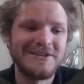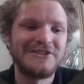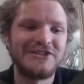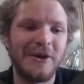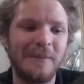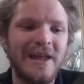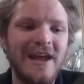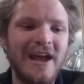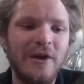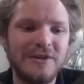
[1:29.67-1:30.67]
So
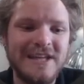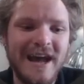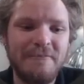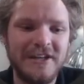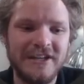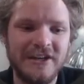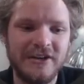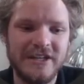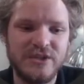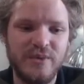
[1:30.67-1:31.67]
what's happening here
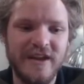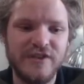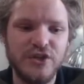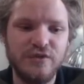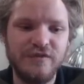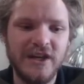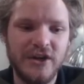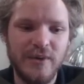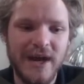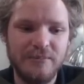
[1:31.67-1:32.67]
is we have a UV
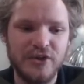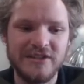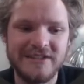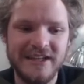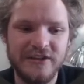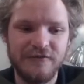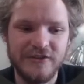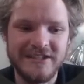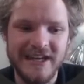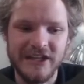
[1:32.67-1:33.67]
unwrap. You can set
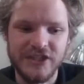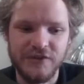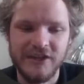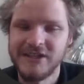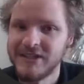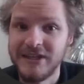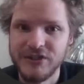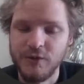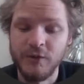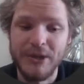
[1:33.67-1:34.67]
different settings for this. It
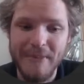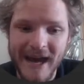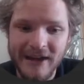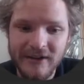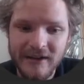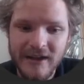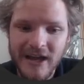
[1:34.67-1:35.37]
doesn't really matter.